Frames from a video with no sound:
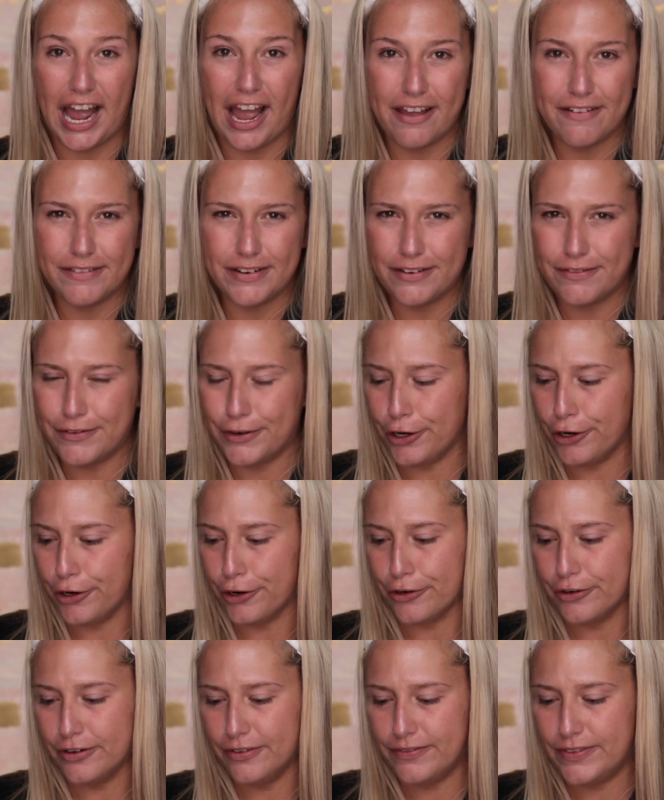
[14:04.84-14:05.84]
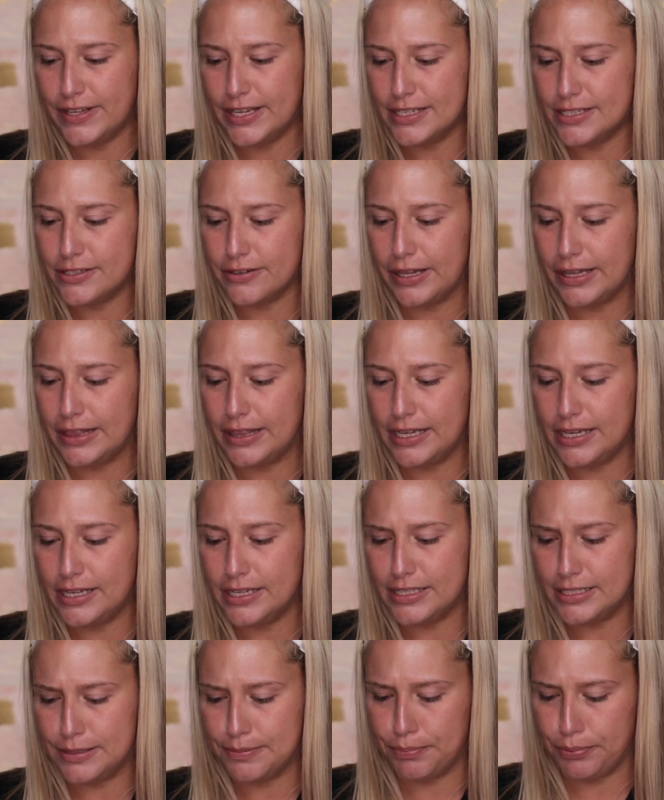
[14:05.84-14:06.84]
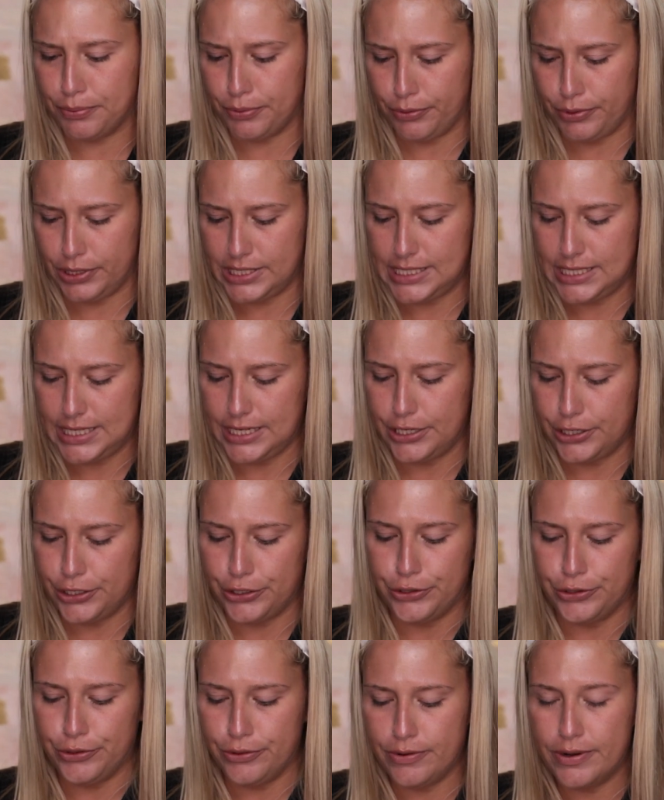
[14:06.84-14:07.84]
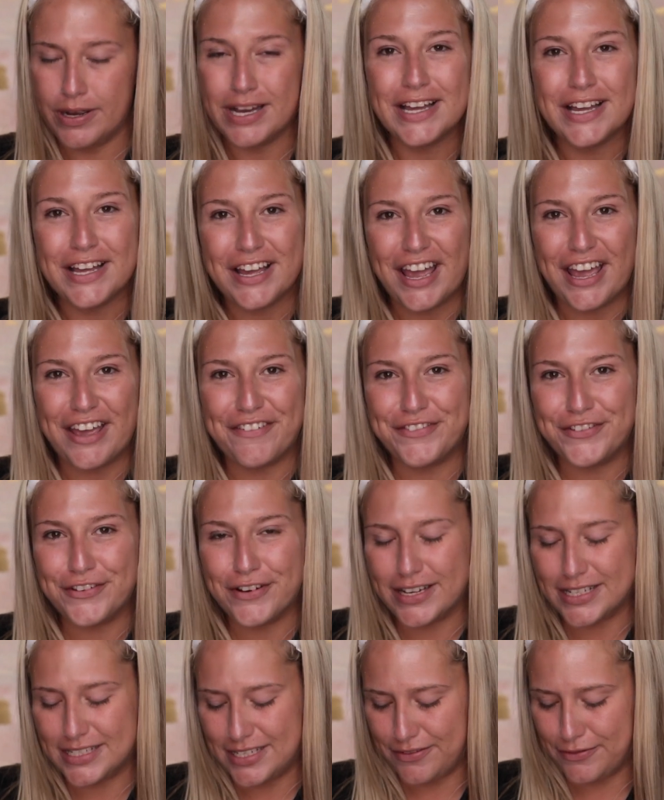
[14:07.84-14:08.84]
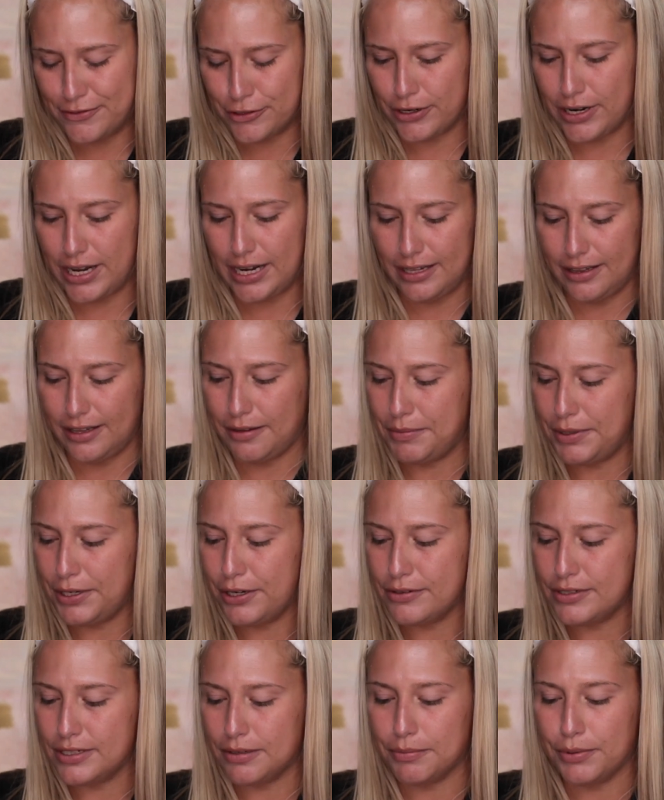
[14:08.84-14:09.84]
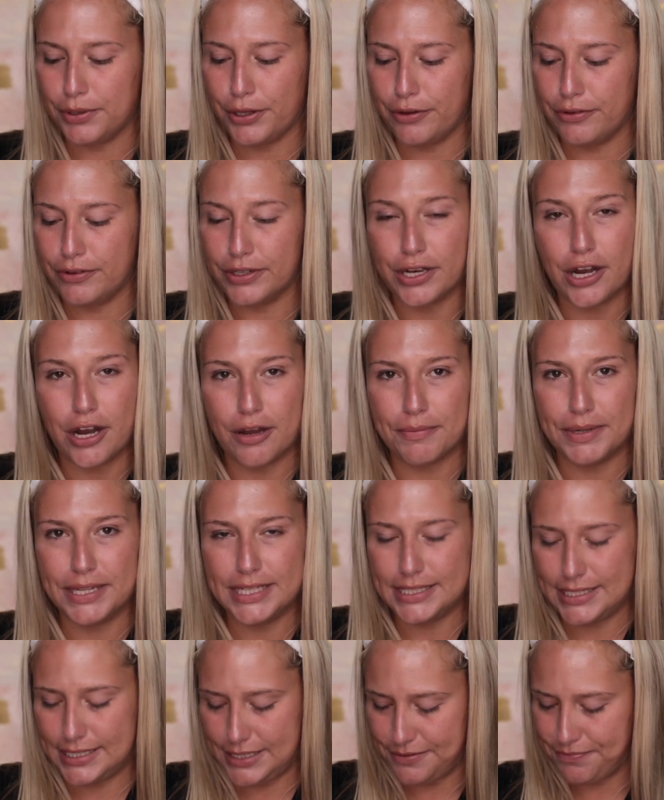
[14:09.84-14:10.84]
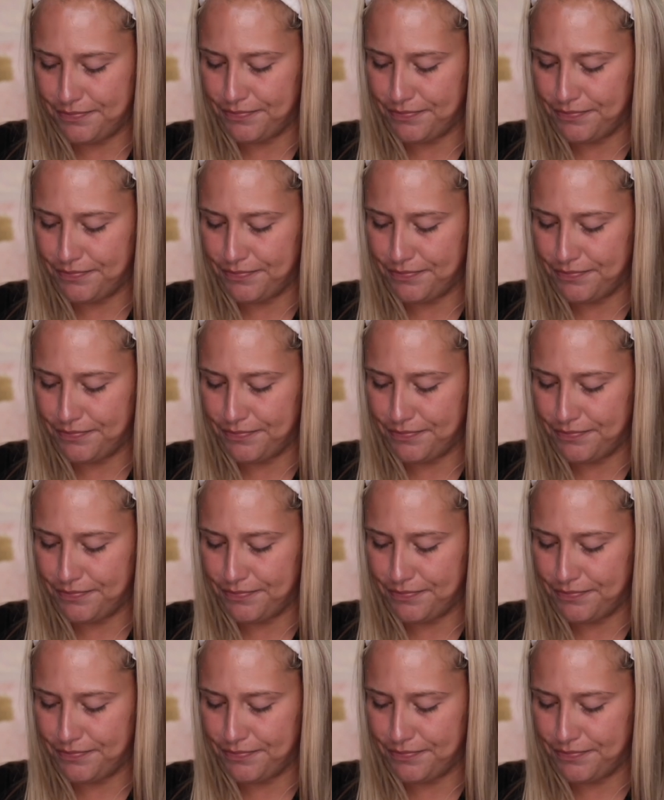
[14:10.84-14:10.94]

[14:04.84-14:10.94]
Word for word: I haven't even heard of this, so I think it's pretty new. If you guys have tried it, let me know down below in the comments.